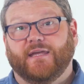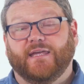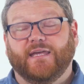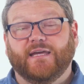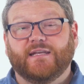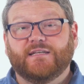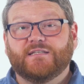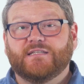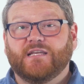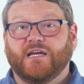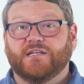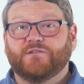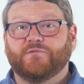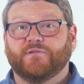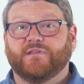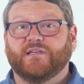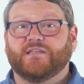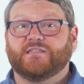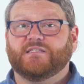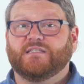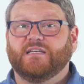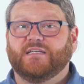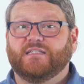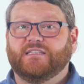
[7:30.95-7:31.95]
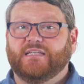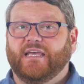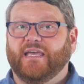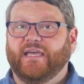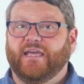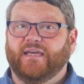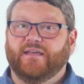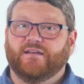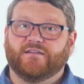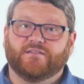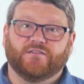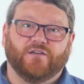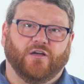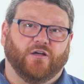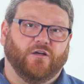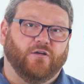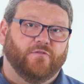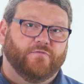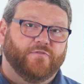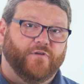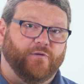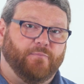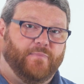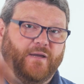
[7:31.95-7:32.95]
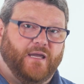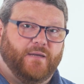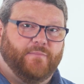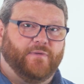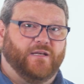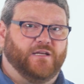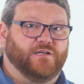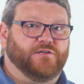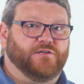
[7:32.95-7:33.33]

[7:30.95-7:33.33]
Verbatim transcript: Get in touch with us today to solve your payment